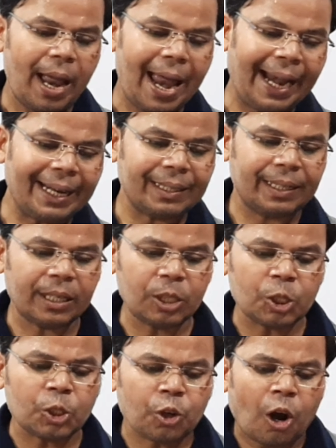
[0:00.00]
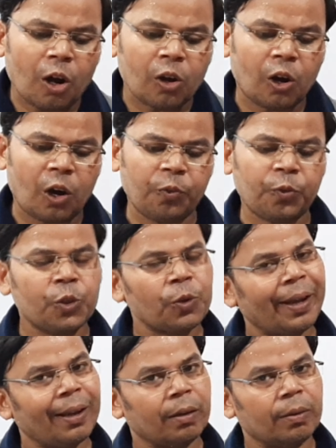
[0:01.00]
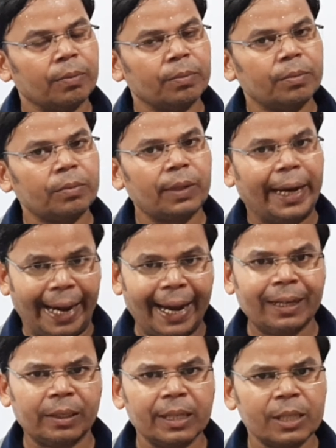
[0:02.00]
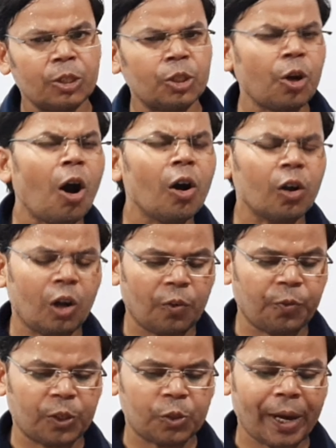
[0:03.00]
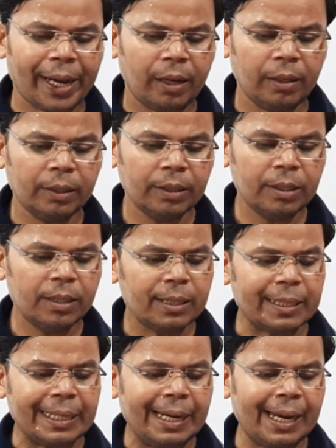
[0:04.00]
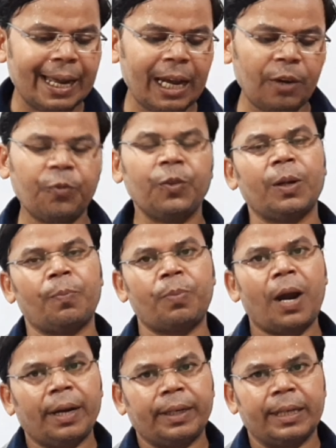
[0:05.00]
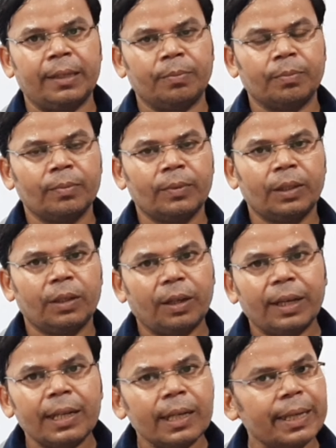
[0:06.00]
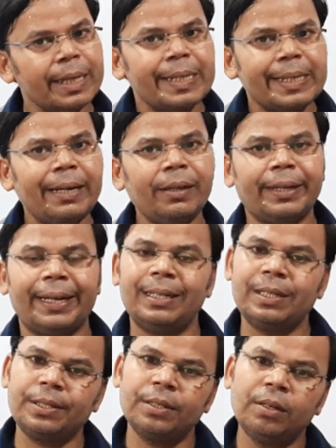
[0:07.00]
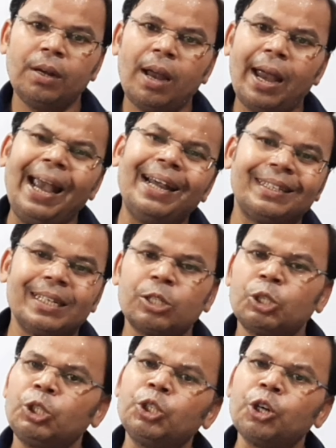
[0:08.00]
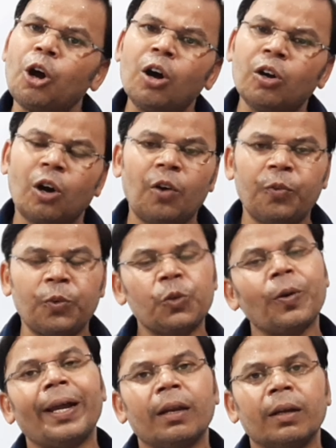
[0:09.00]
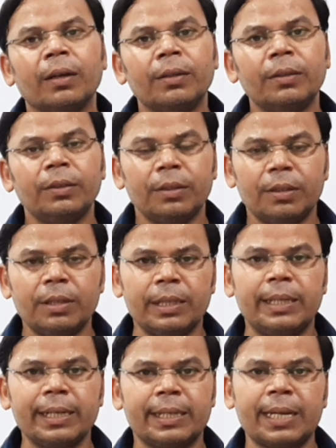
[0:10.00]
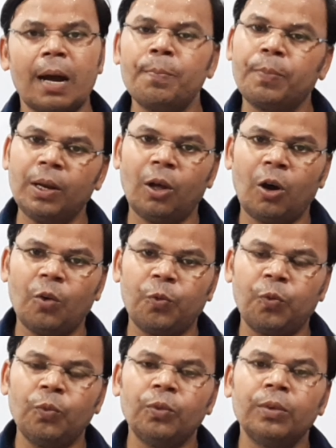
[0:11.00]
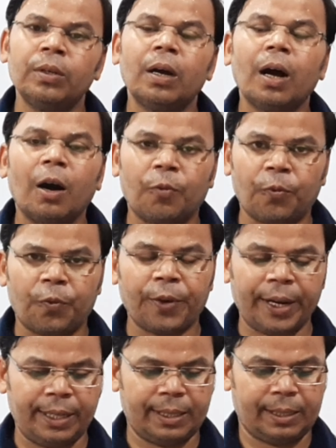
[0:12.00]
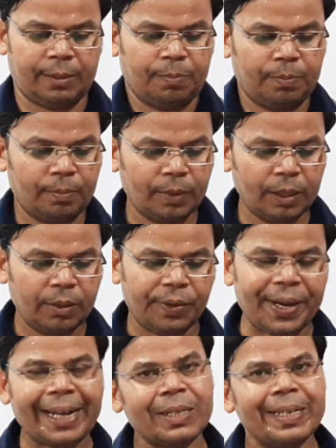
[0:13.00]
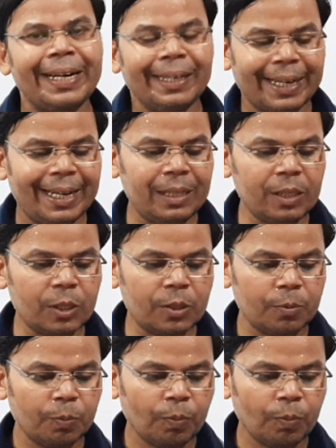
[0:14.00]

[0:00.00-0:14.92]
At the stroke of 12. At the stroke of 12, she left the party. In this sentence, at the stroke of 12 is the example of a phrase. Next sentence.